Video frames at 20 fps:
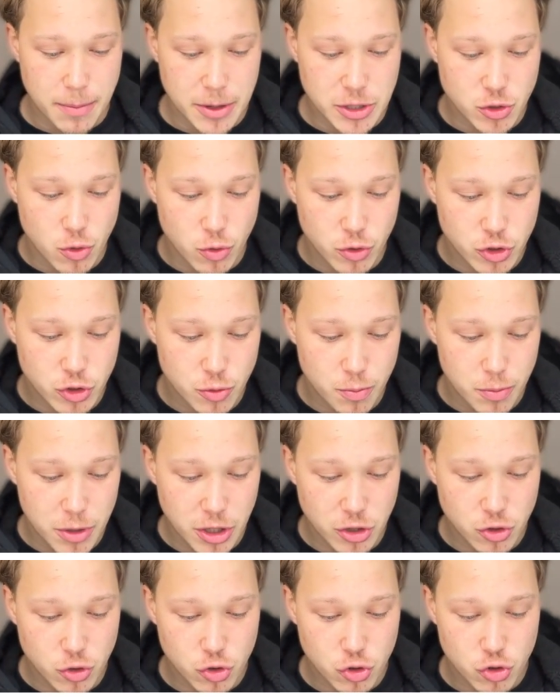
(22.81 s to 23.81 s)
is going to be
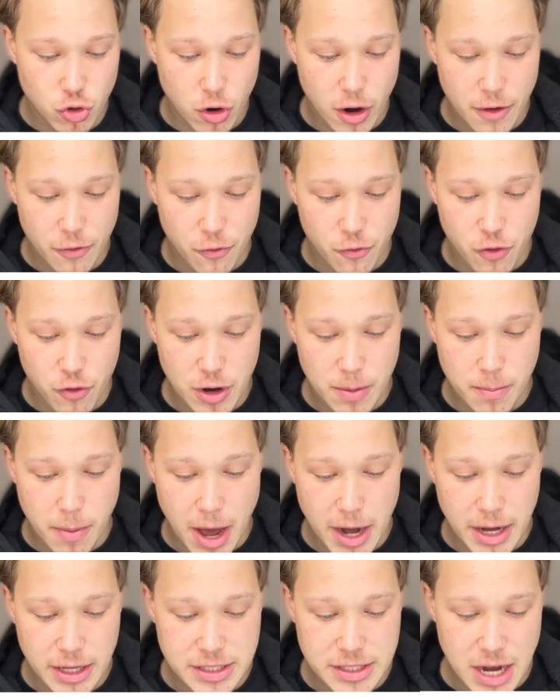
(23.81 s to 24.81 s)
to draw a free
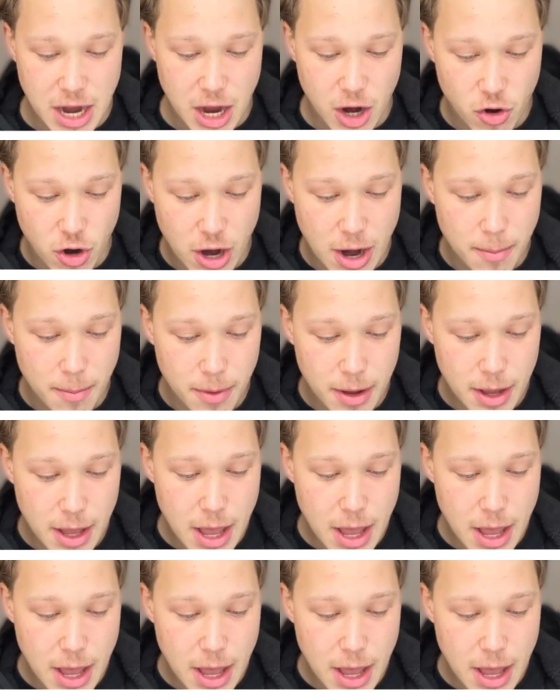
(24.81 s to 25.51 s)
body diagram.